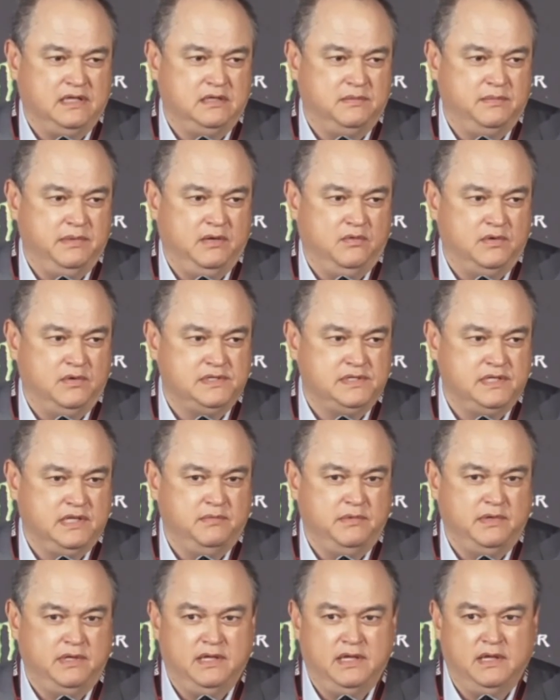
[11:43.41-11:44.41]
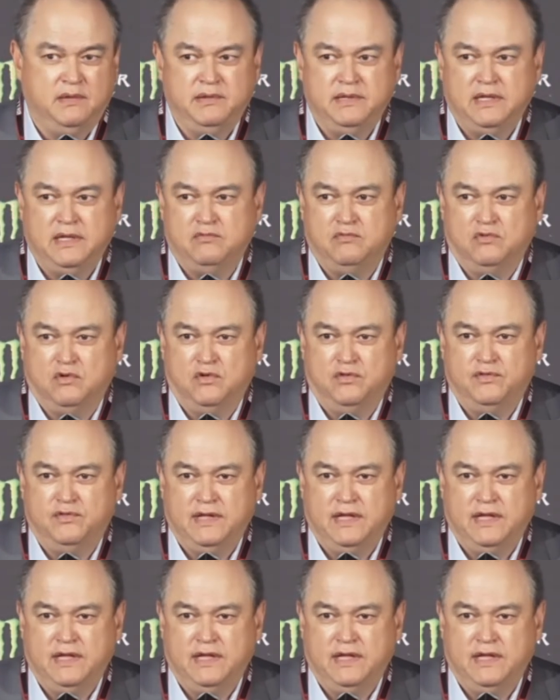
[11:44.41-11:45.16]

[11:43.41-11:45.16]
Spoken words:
to me was him and Ed Ruth.